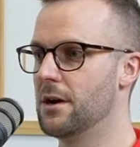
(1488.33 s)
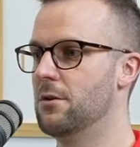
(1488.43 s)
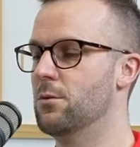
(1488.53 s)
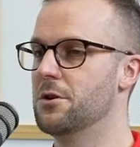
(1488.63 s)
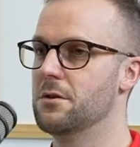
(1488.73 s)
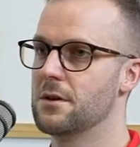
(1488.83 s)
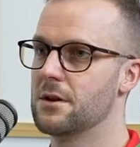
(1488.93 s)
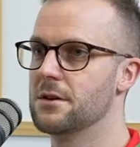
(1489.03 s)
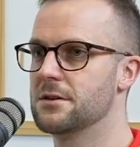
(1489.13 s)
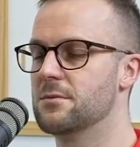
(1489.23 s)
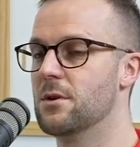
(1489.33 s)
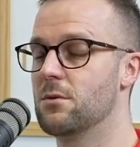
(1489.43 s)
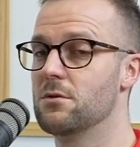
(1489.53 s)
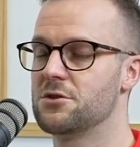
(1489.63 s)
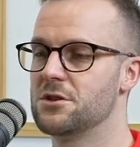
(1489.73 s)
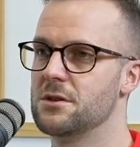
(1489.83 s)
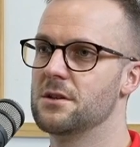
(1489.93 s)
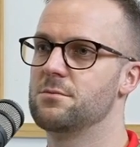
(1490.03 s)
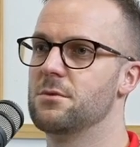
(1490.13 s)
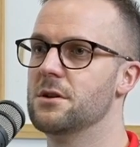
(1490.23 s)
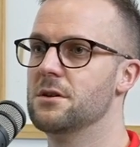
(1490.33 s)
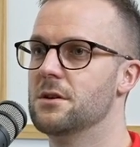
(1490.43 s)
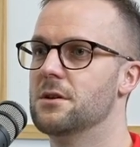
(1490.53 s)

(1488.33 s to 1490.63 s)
oh, what do you think of this? I'm like, well, shit, that's pretty.